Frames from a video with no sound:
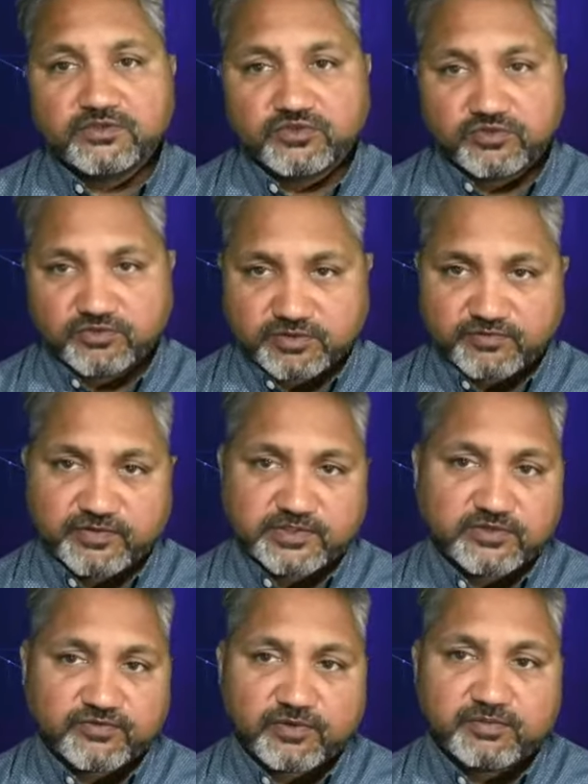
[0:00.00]
So, first
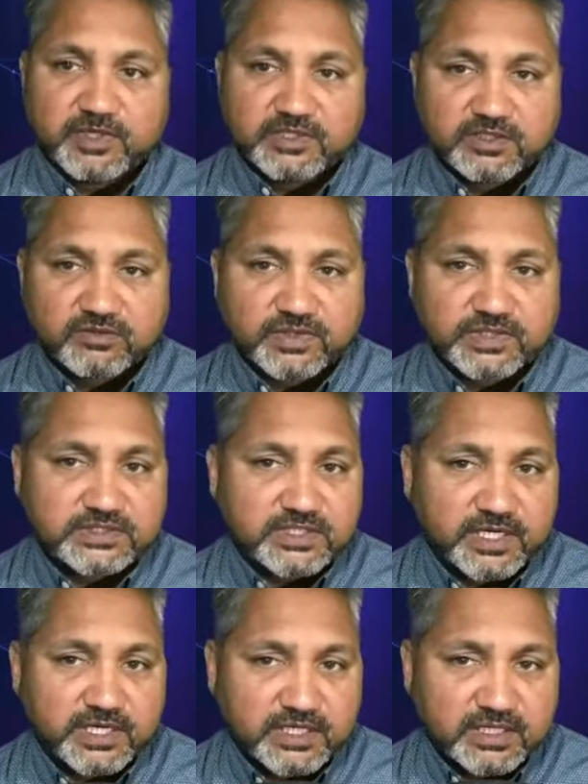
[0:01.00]
of all, Mahatattva is
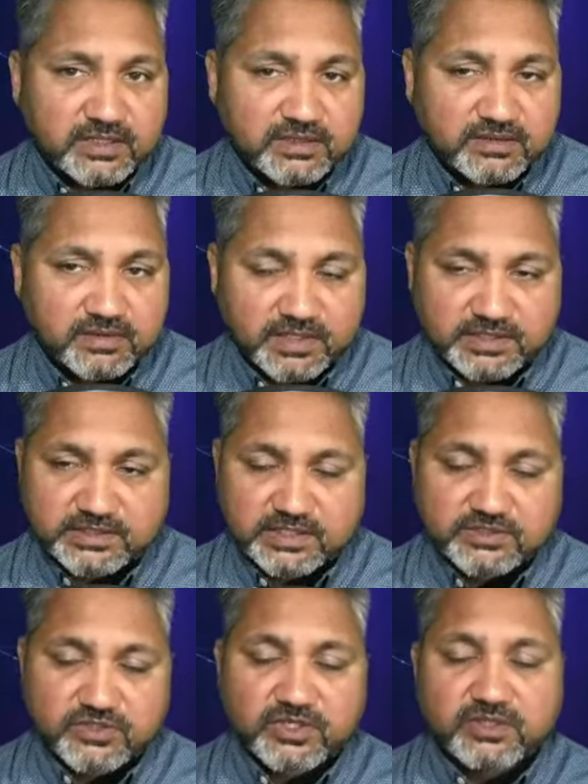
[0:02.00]
created in
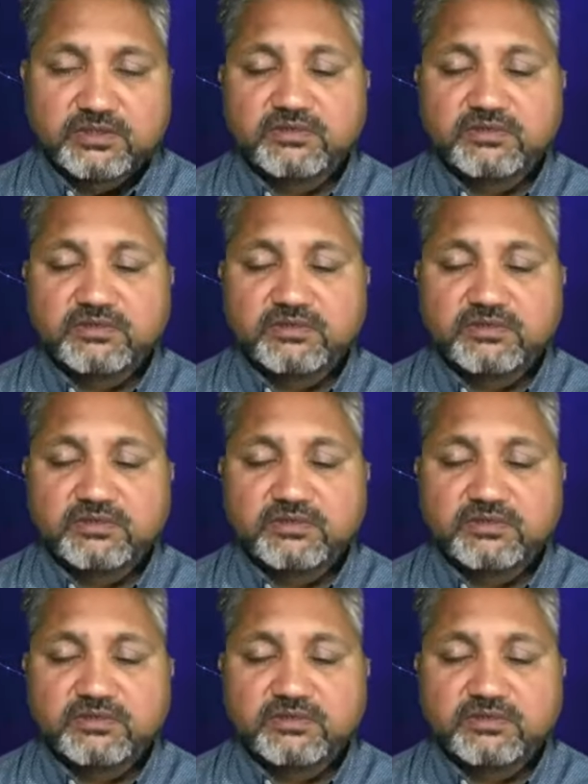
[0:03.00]
Sanskrit